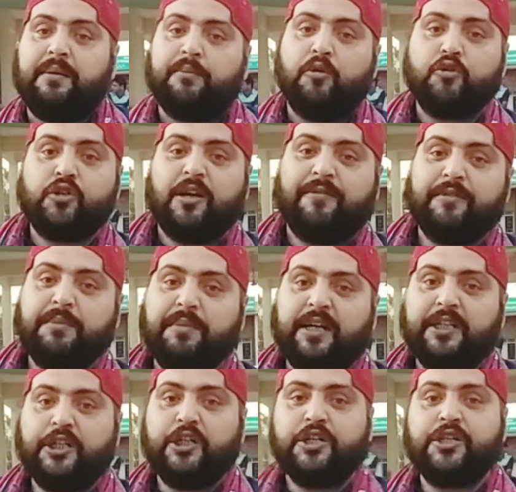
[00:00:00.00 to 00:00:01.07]
most of the
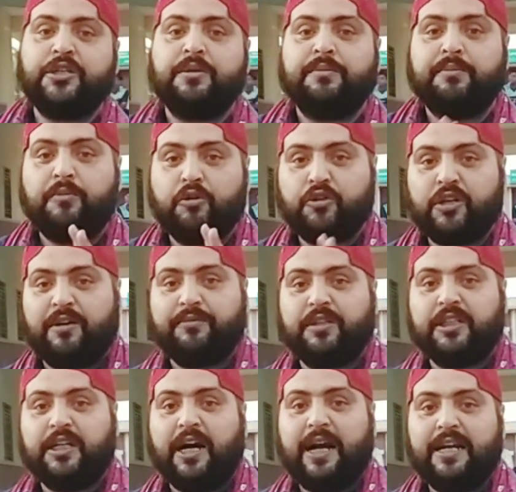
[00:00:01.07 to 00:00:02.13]
mentors, most of
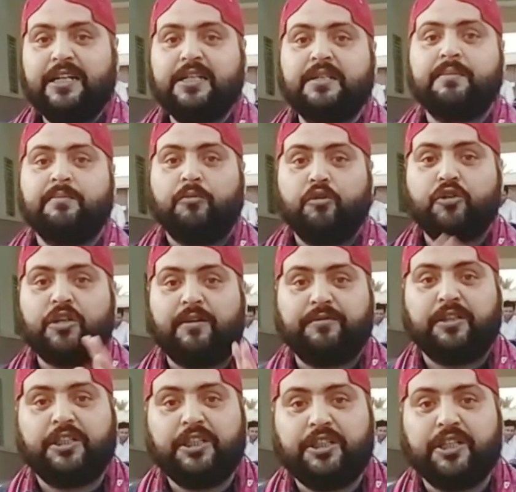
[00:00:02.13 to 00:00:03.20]
the guides, most of
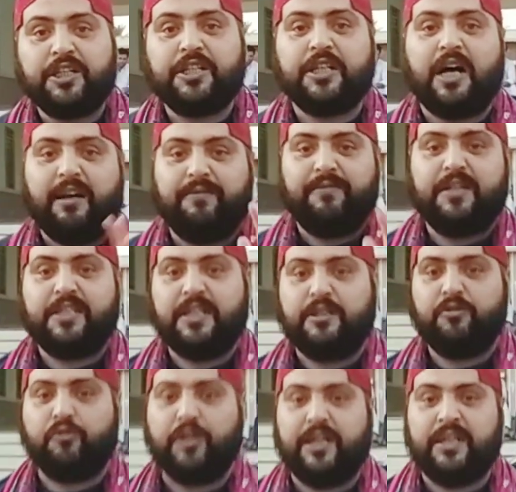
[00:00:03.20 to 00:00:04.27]
the teachers always
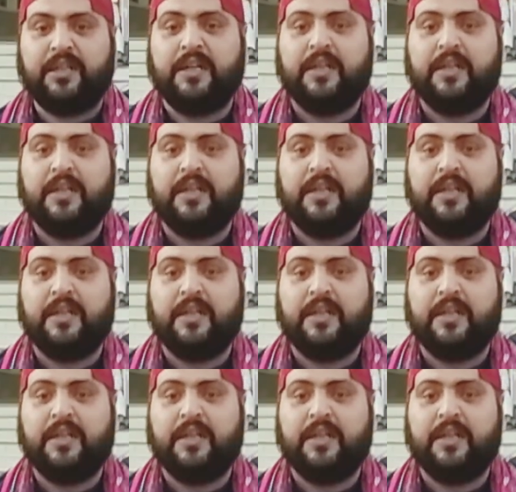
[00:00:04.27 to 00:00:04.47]
educate